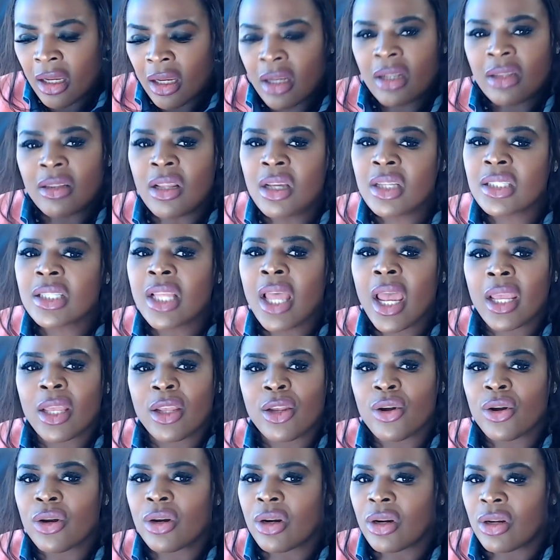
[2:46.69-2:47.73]
Looks like
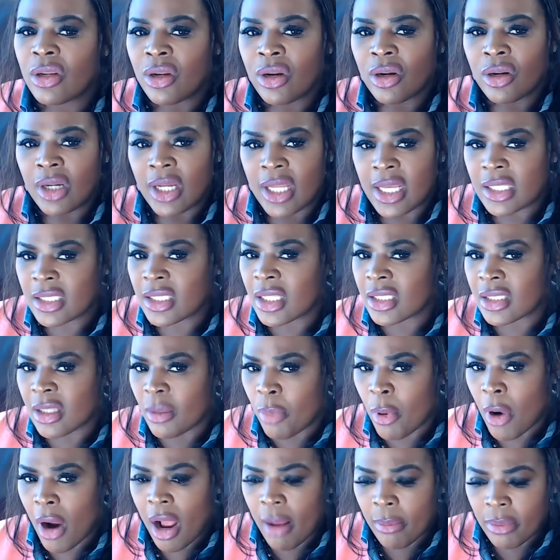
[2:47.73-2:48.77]
your your niece is a
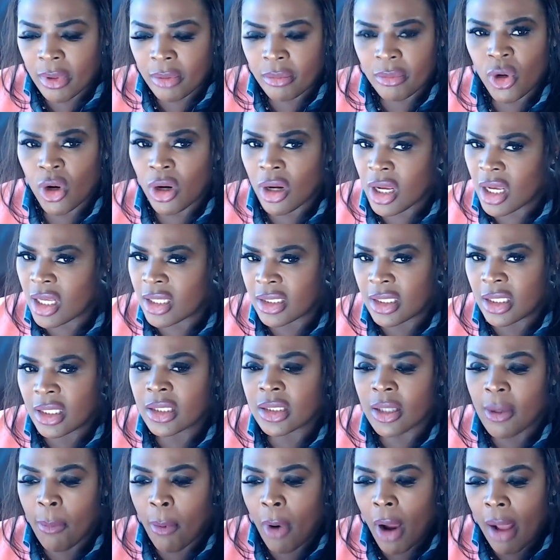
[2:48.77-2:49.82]
problem or cousin is
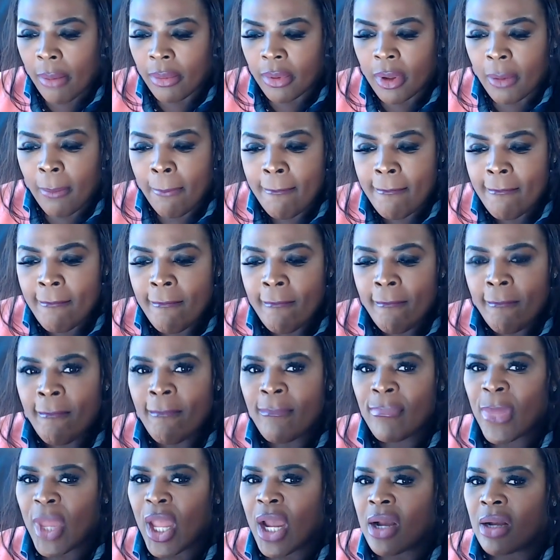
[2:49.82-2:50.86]
a problem.
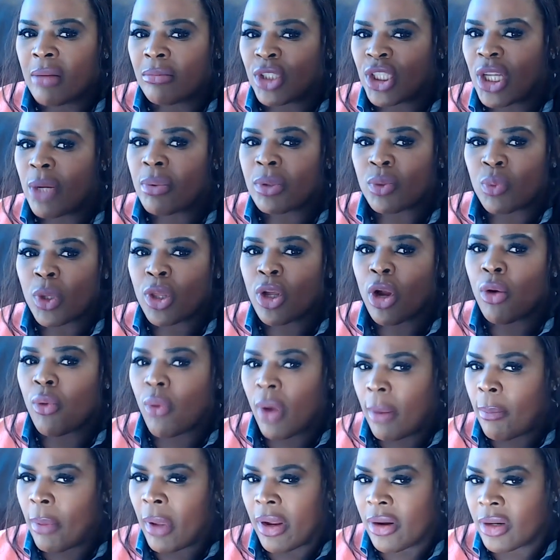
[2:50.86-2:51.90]
Um, she was with her
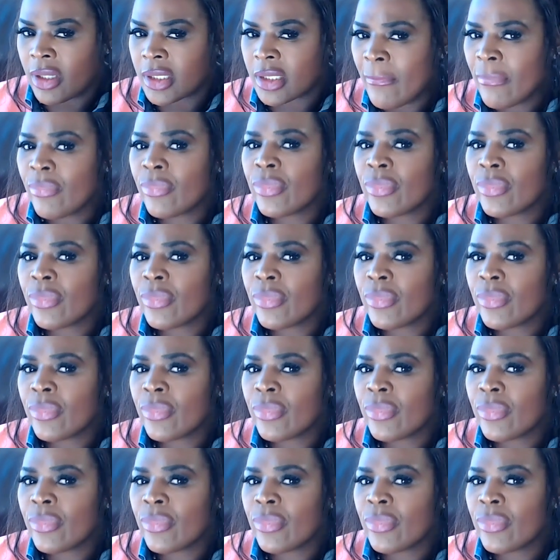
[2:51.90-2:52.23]
grandparents.